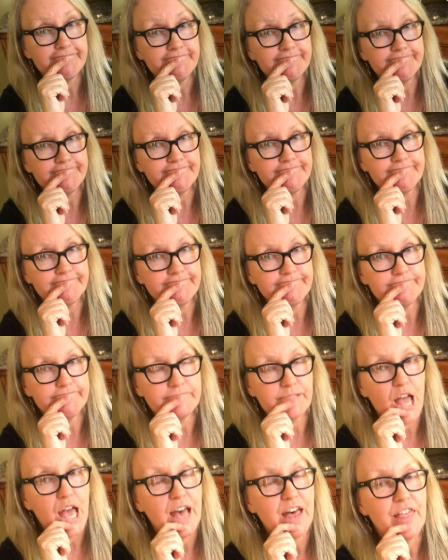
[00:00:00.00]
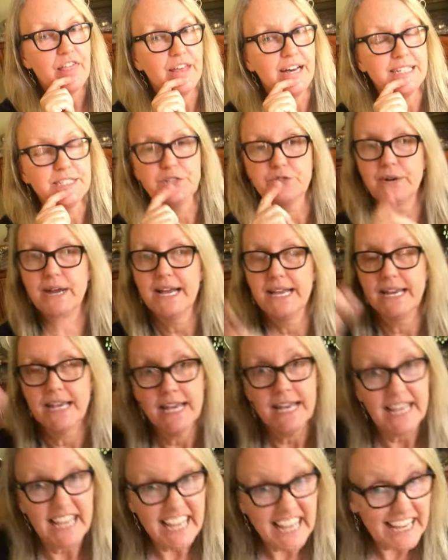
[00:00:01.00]
Hmm, that's right.
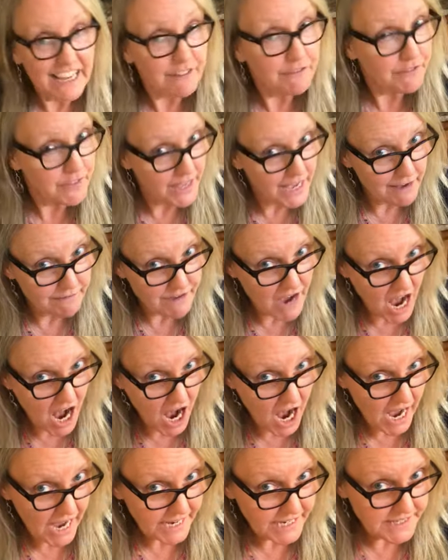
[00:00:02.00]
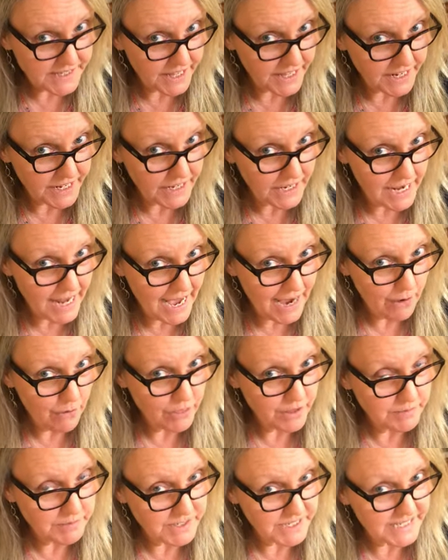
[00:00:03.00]
If they have eyes that allow
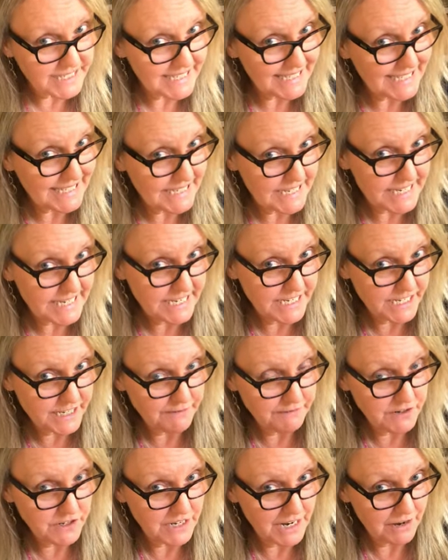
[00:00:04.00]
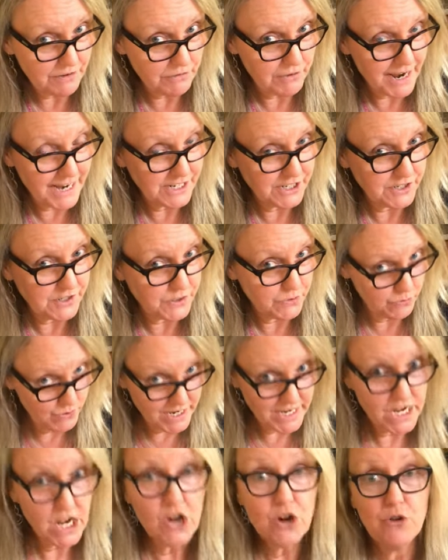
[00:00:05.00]
them to see in different directions,
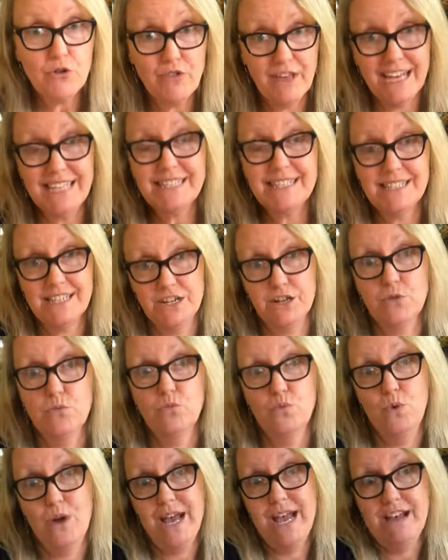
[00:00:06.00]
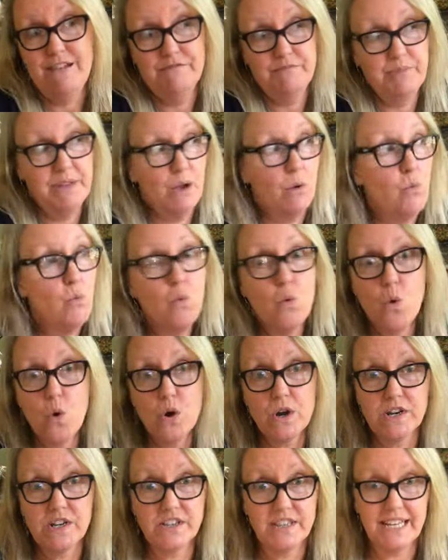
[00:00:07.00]
we know that's their way of being
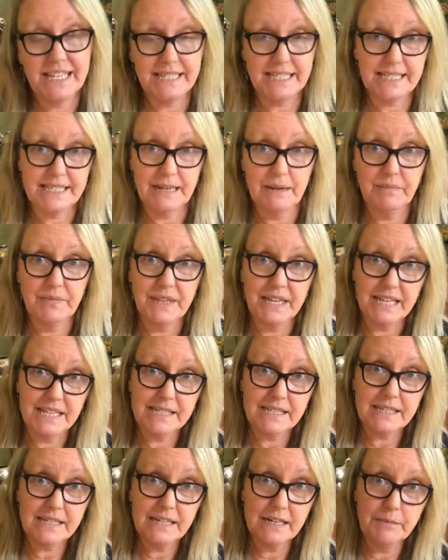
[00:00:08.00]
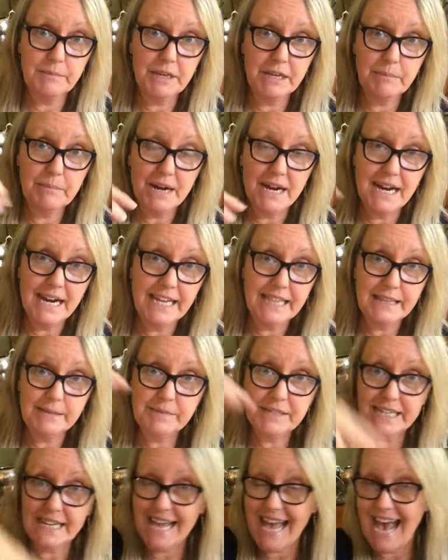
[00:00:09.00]
warned that something is coming behind
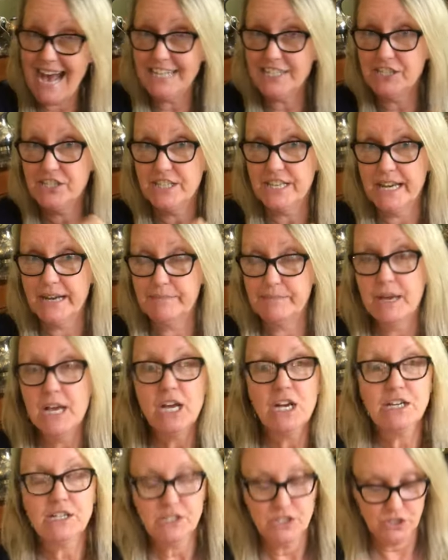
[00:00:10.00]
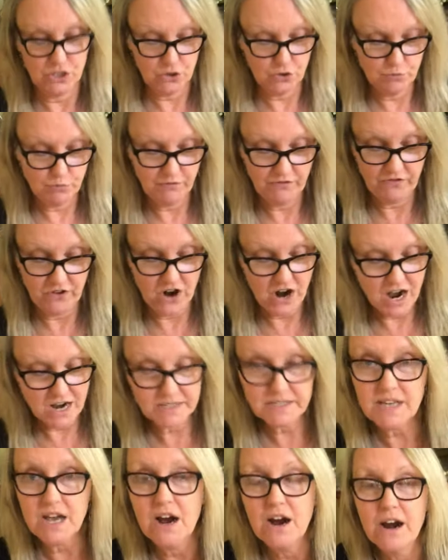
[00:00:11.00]
them to catch them. So
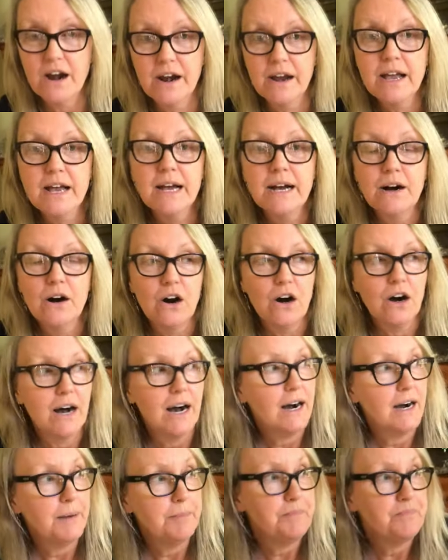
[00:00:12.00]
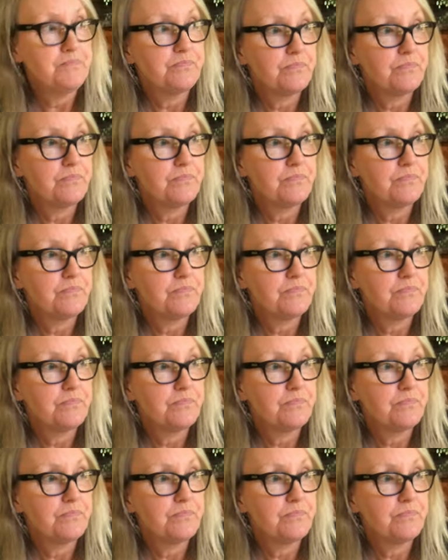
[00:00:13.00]
frogs are um,